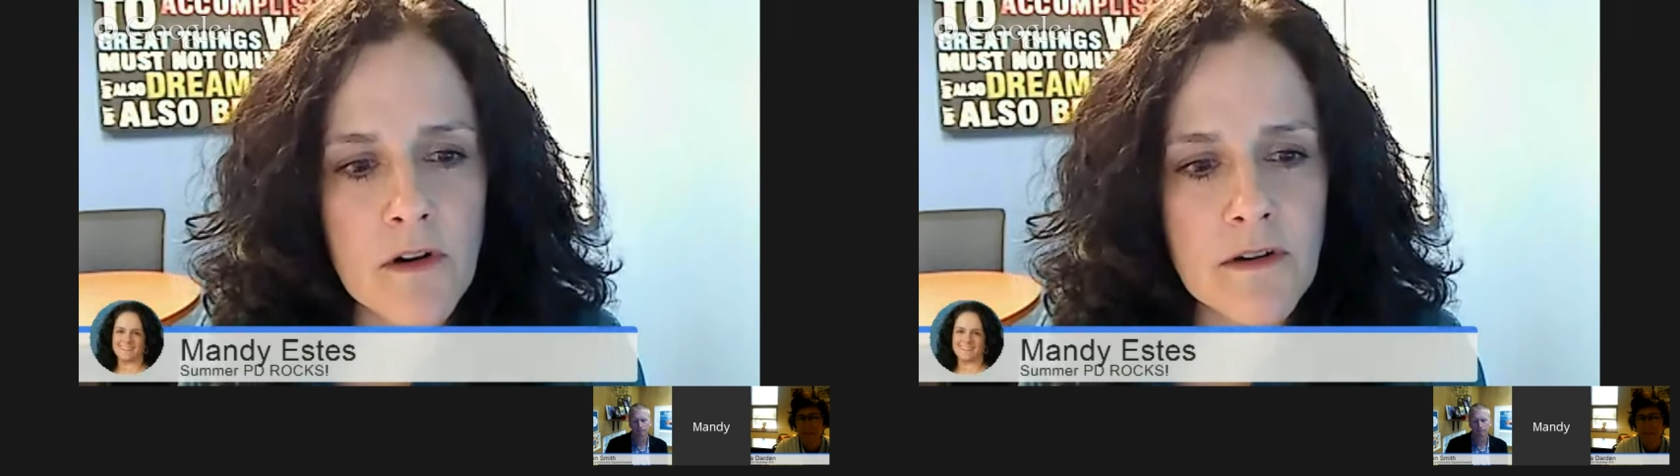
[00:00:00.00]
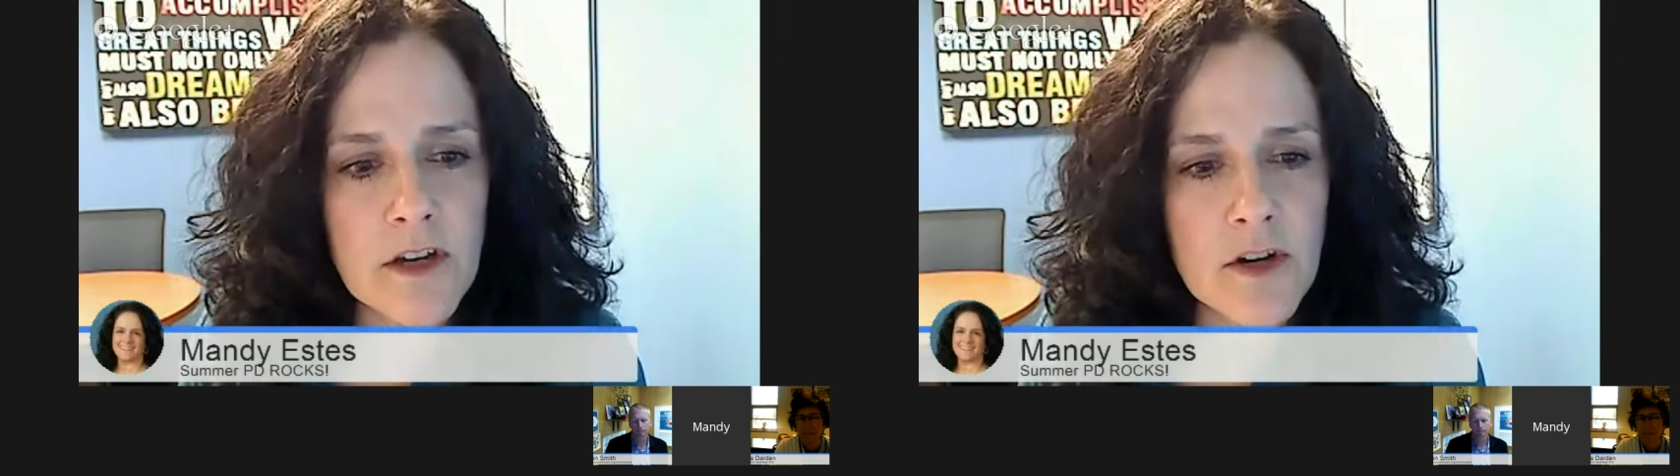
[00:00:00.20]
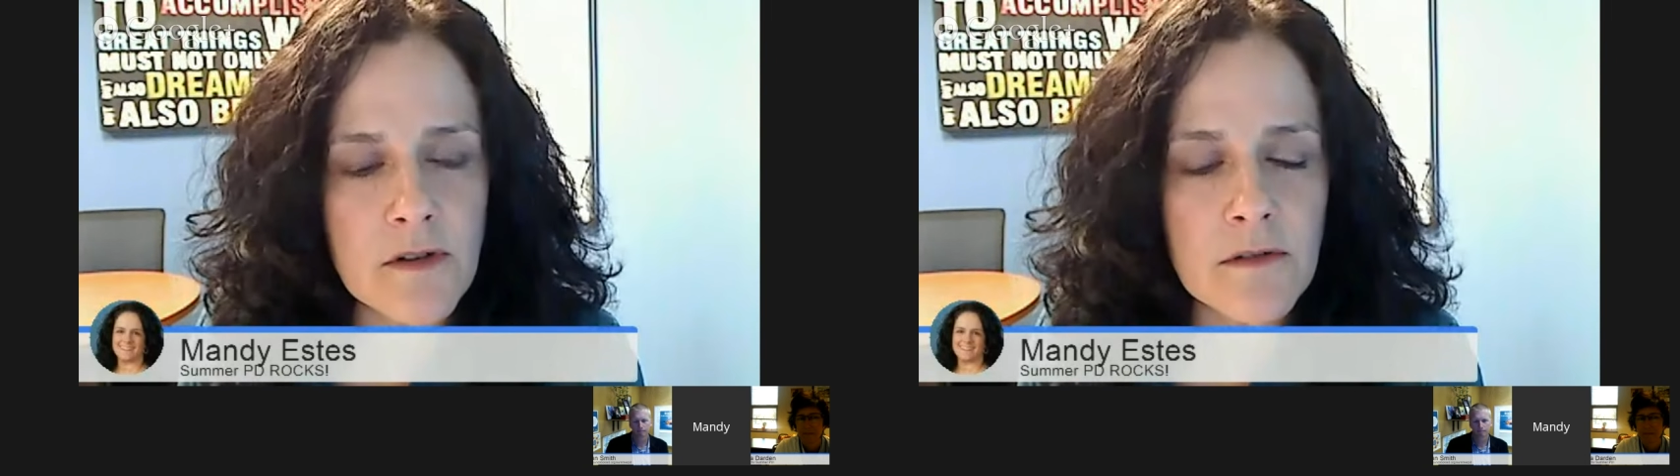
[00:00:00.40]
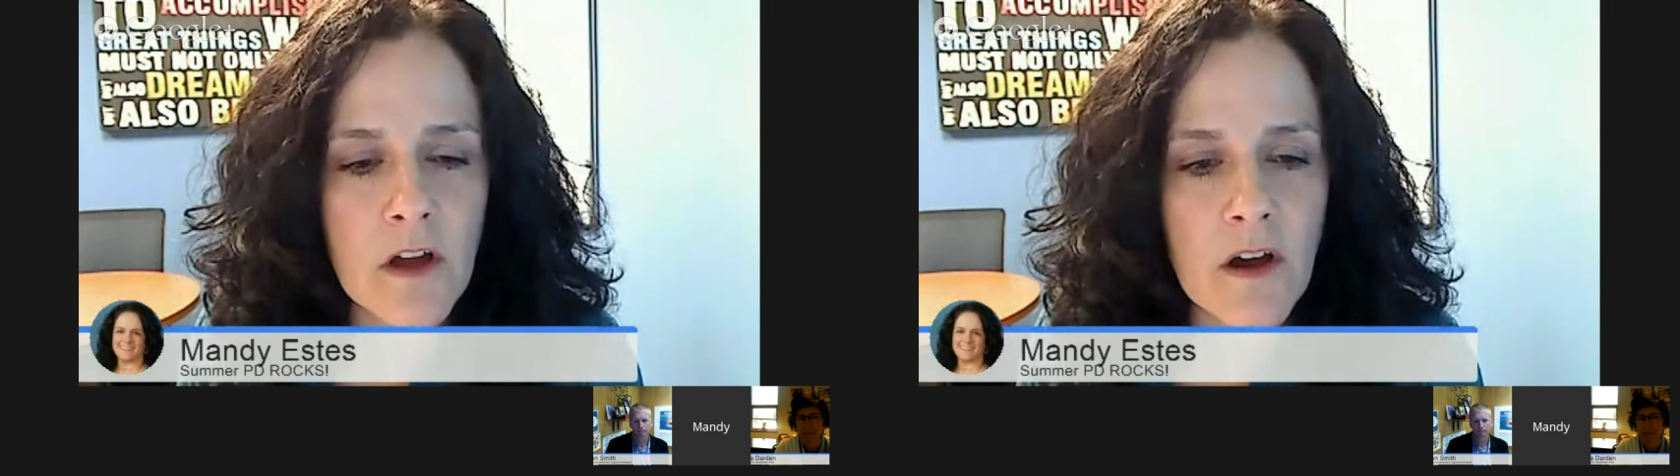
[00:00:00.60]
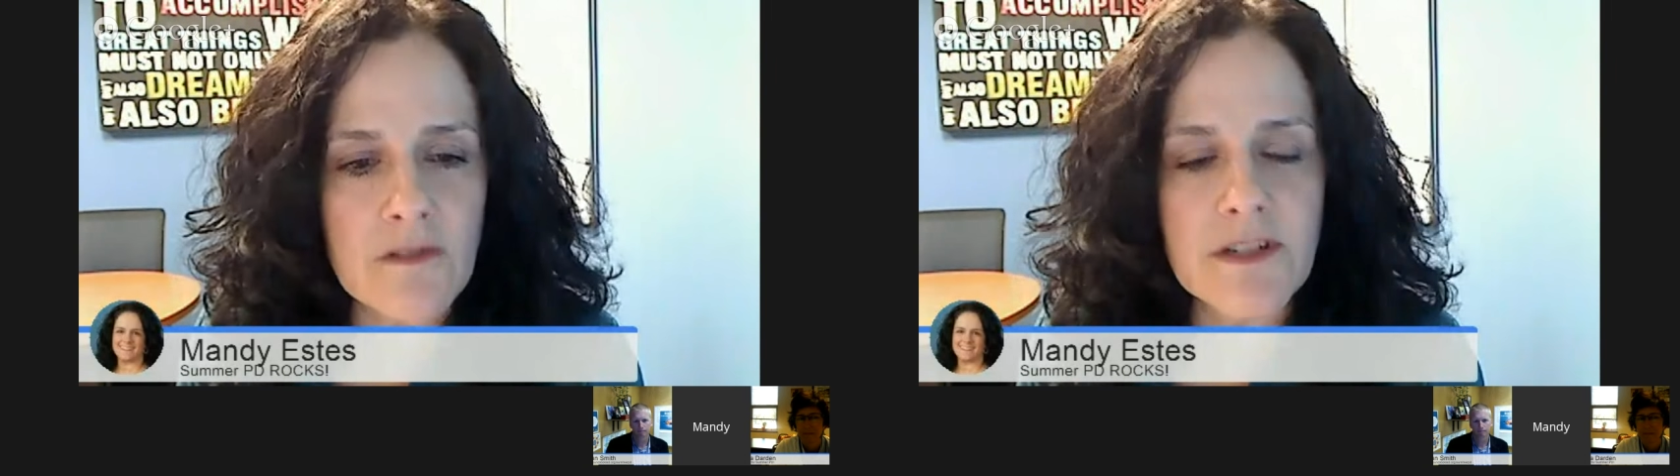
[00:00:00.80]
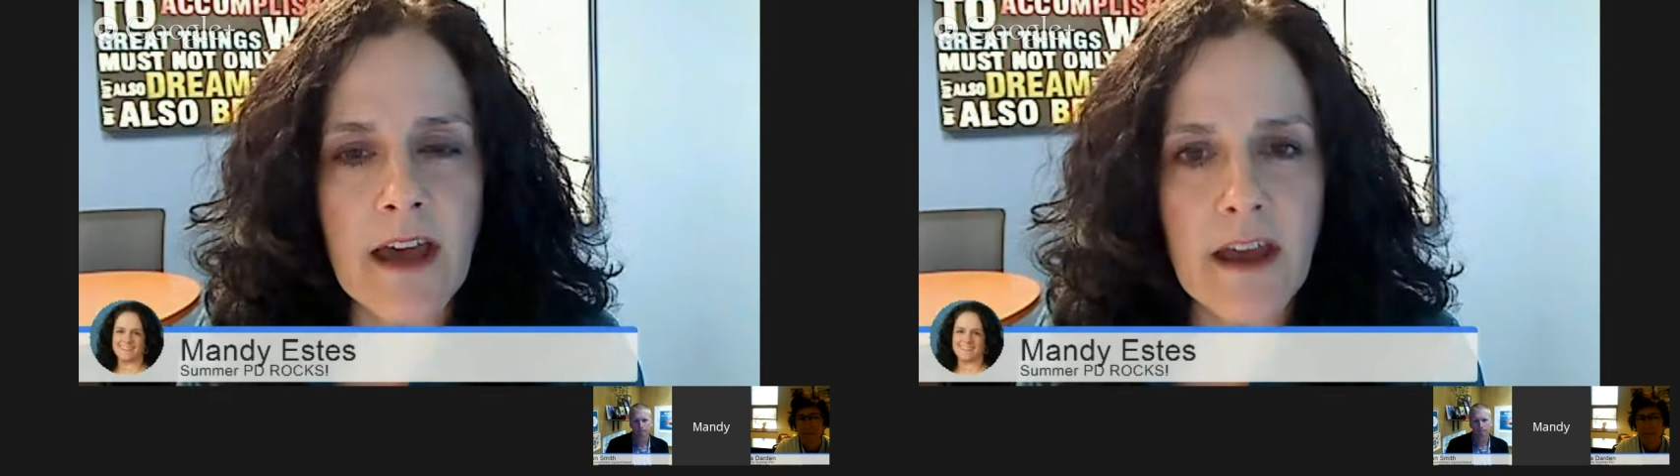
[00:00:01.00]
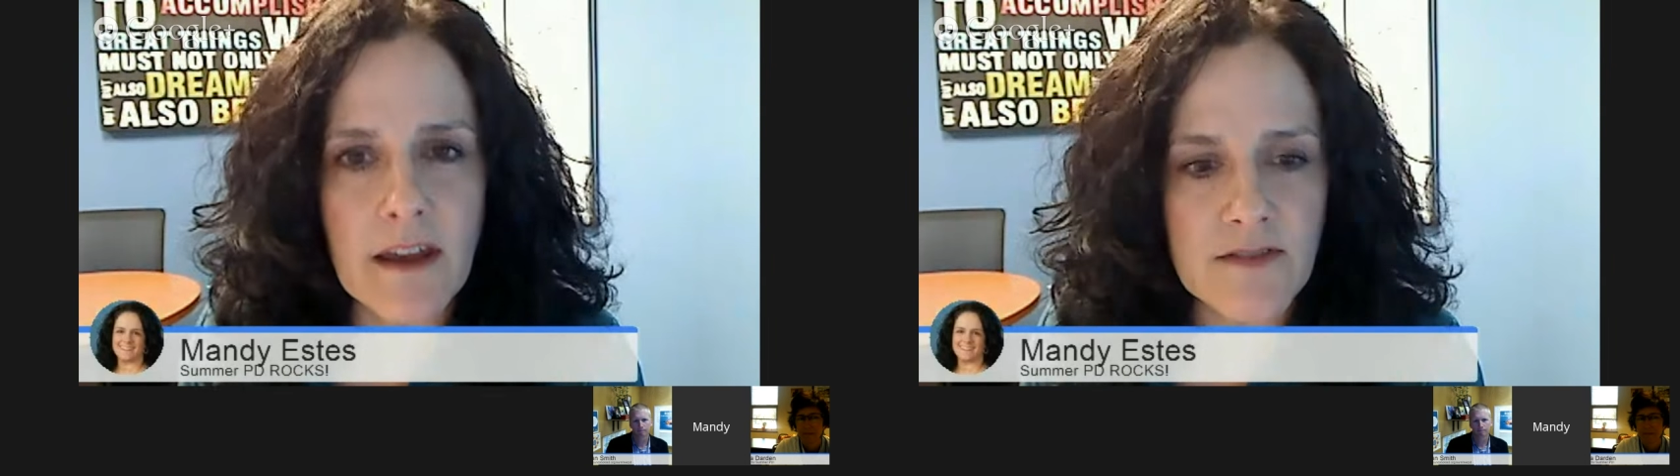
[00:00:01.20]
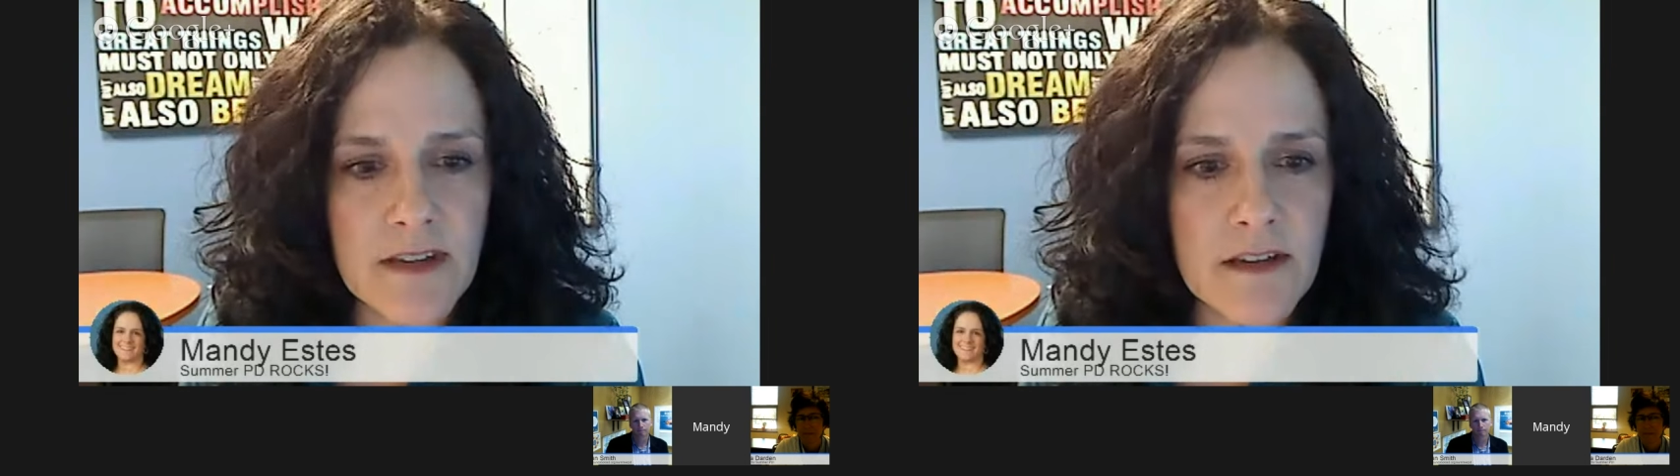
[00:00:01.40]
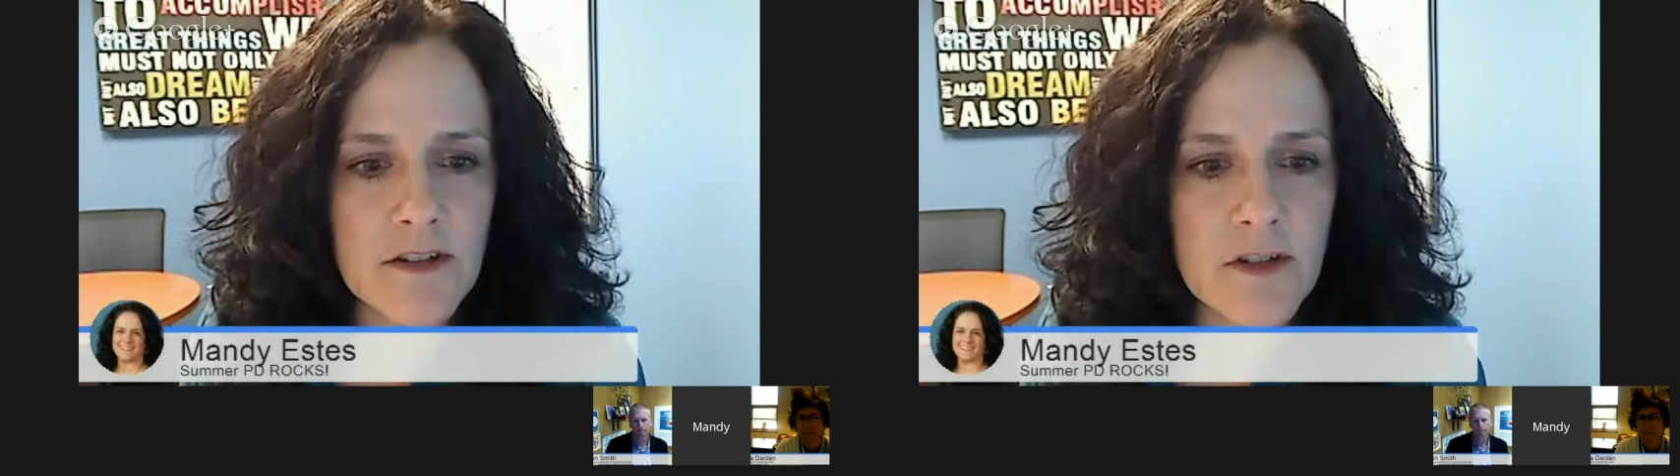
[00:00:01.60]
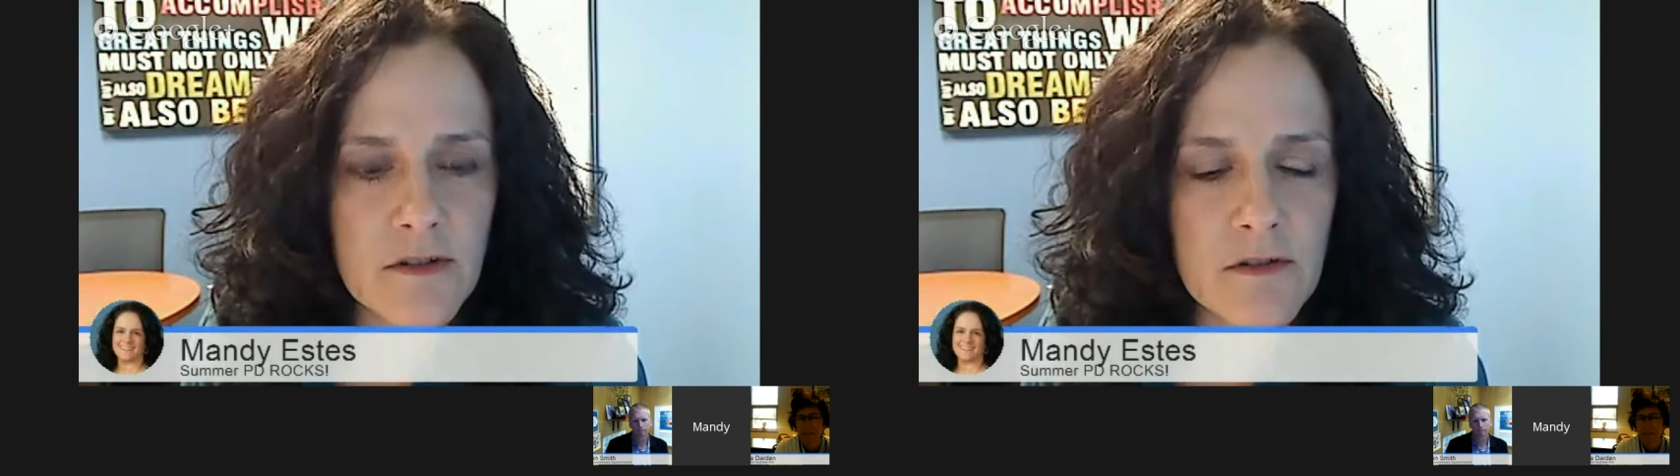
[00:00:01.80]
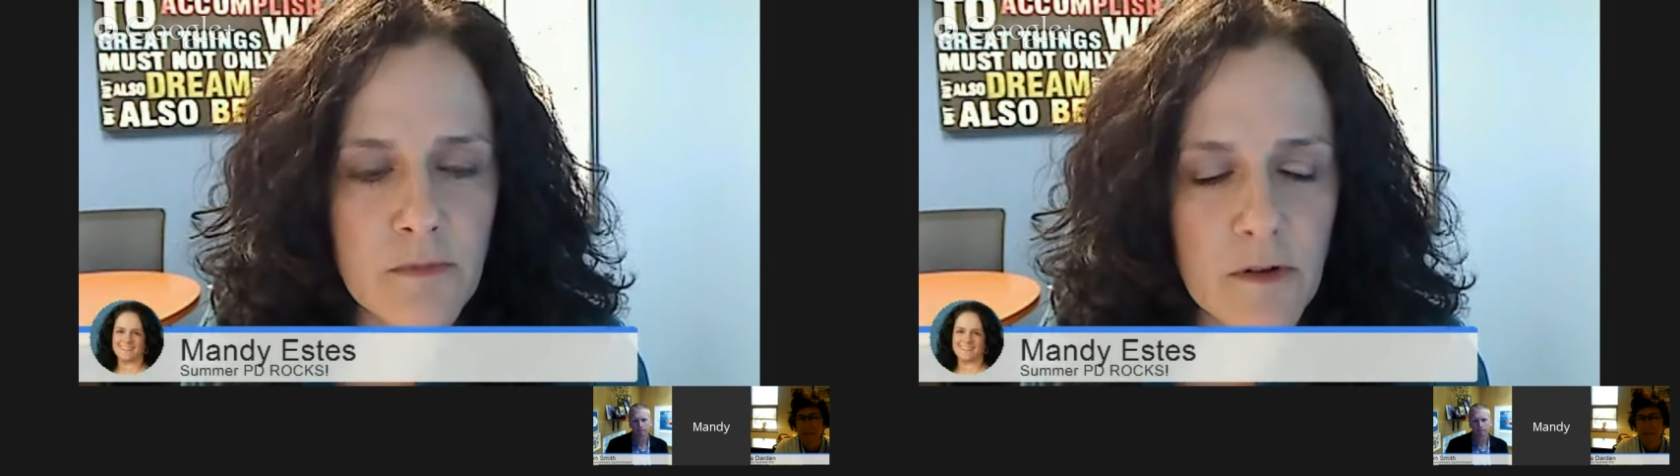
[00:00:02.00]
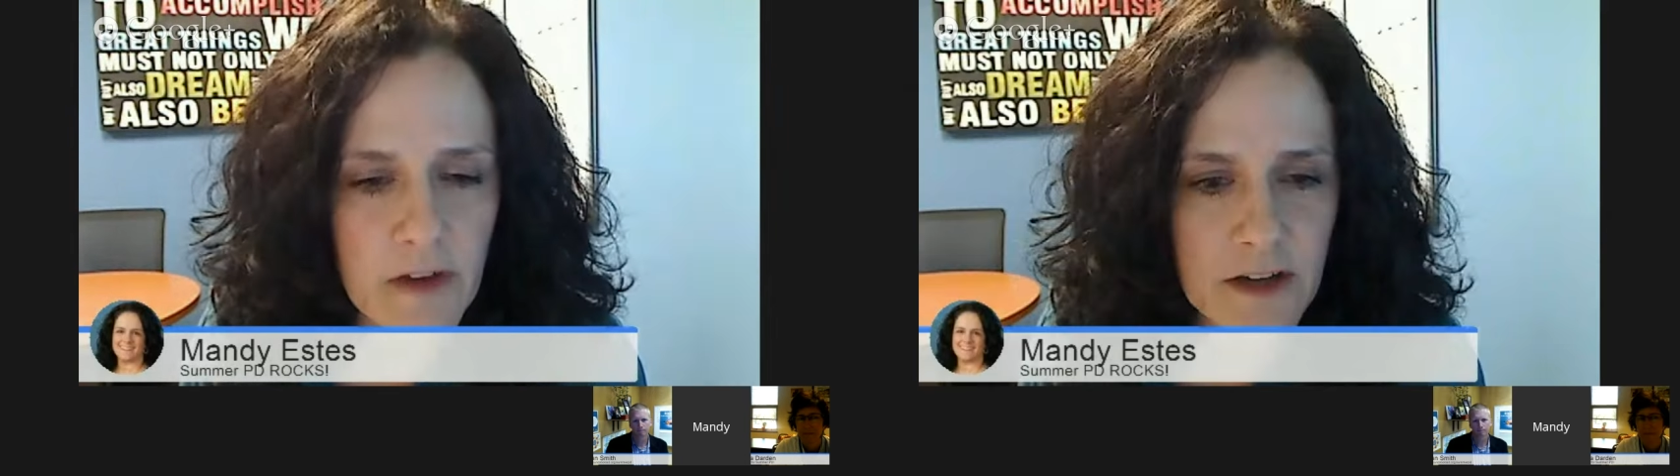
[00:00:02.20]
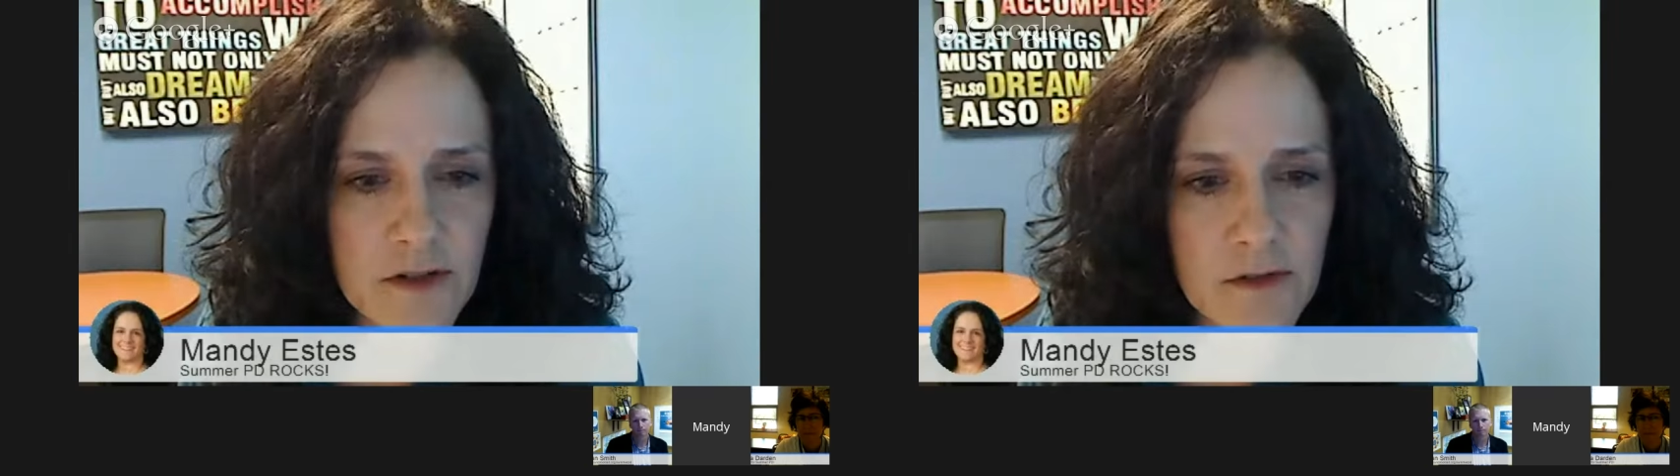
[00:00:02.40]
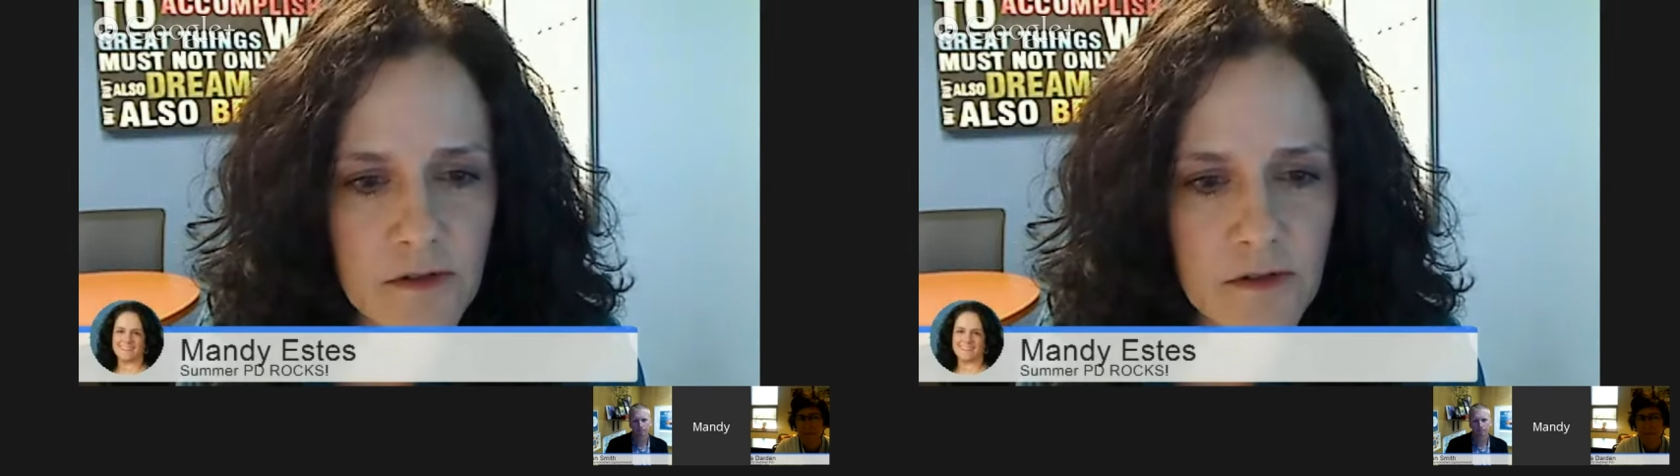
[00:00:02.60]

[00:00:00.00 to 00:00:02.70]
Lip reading: year-long dives into professional